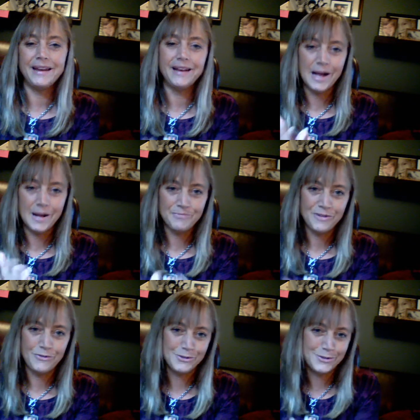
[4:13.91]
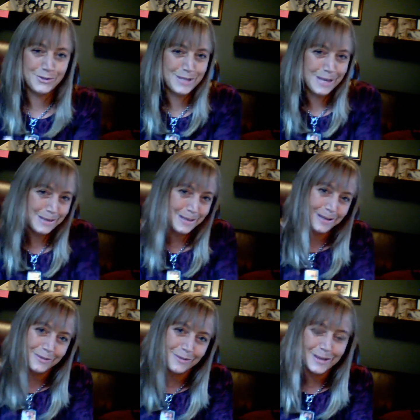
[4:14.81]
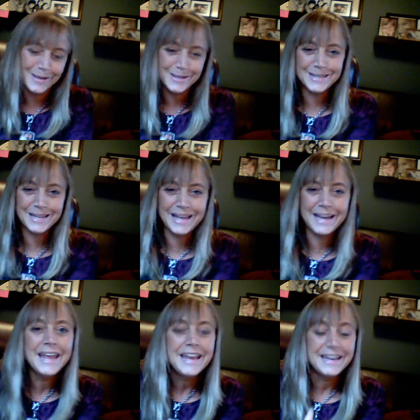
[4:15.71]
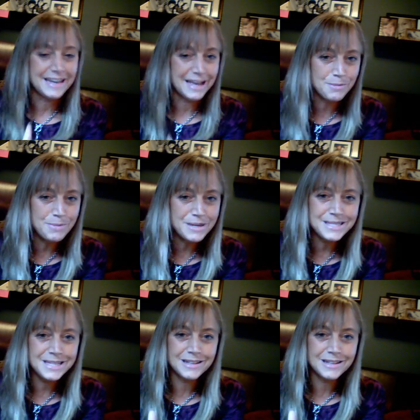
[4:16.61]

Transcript: If you're skating in under the deadline, not a big deal.